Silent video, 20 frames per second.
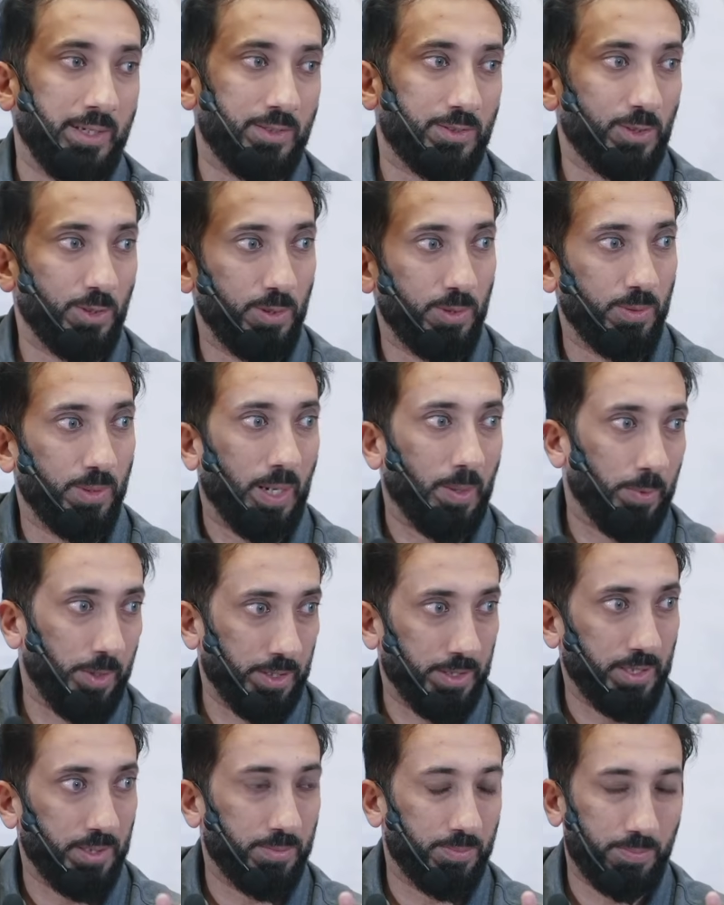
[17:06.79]
So I wanted
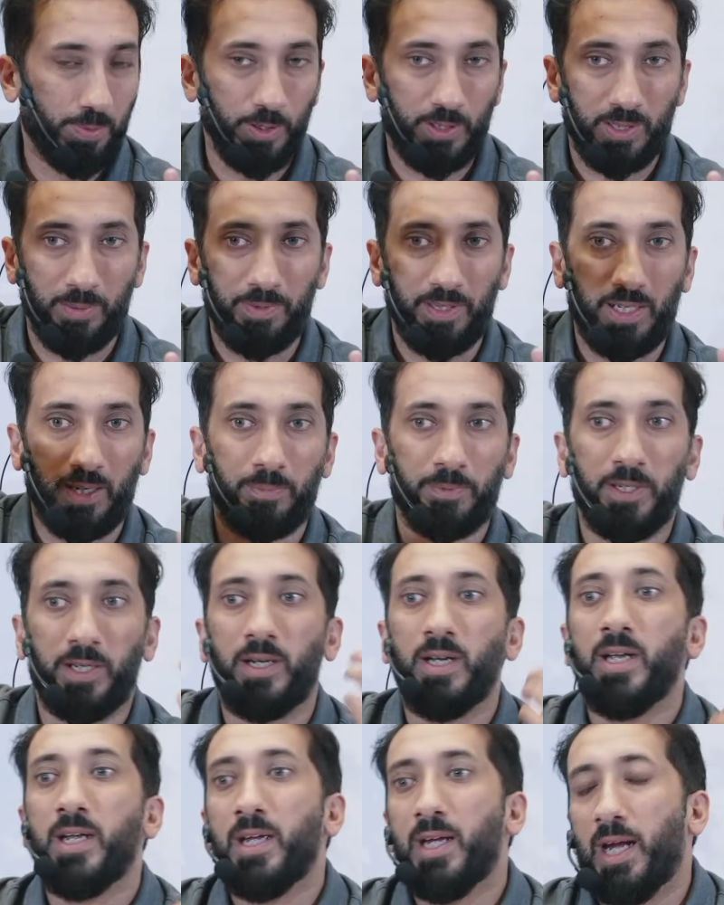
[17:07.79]
to put something up there,
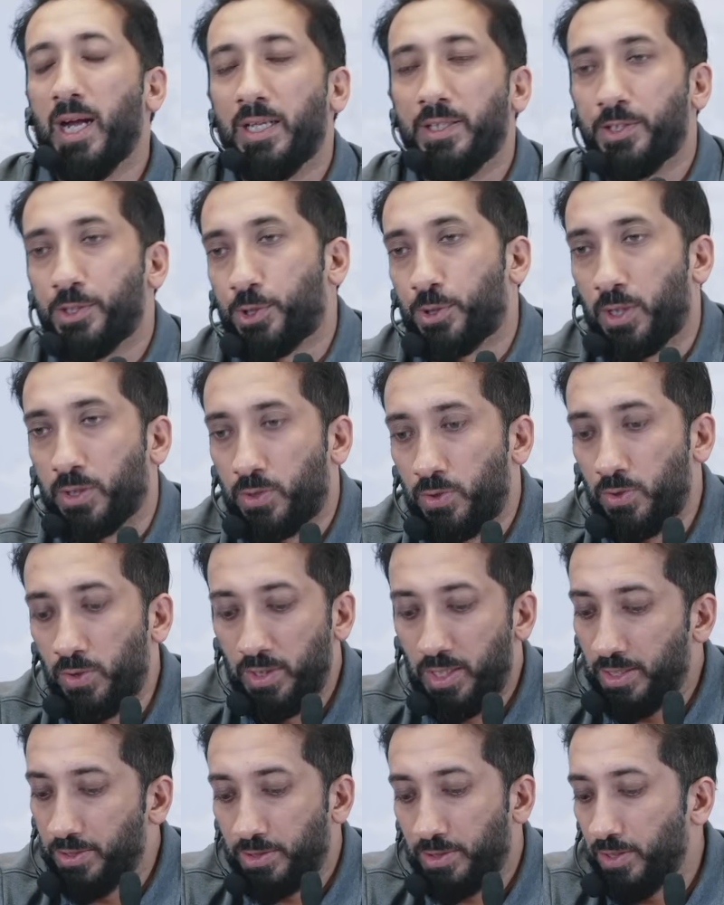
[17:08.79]
and the structural
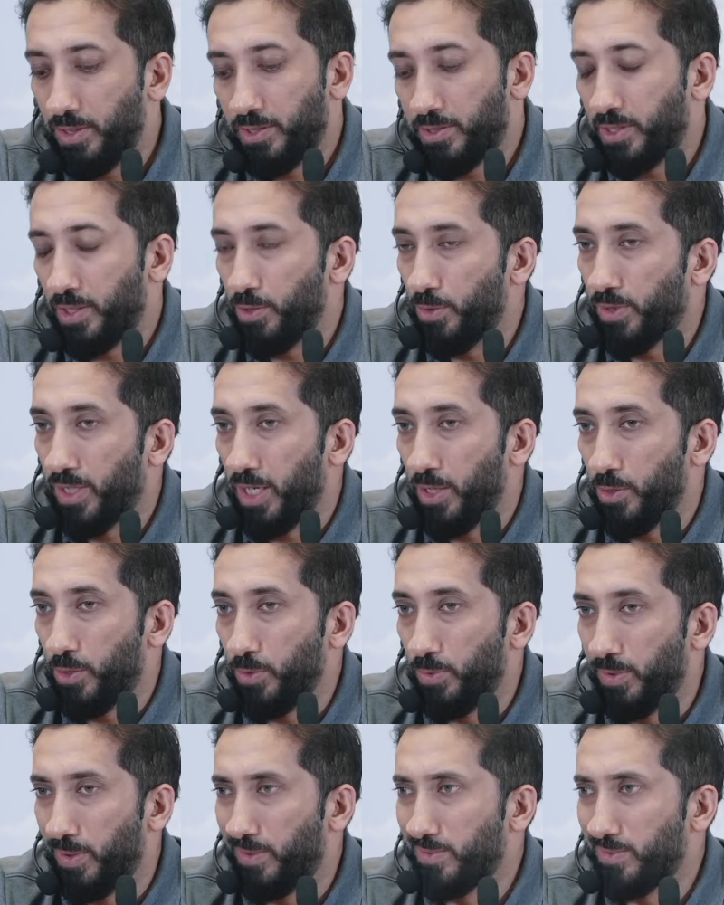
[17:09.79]
engineer said you can't do it. I was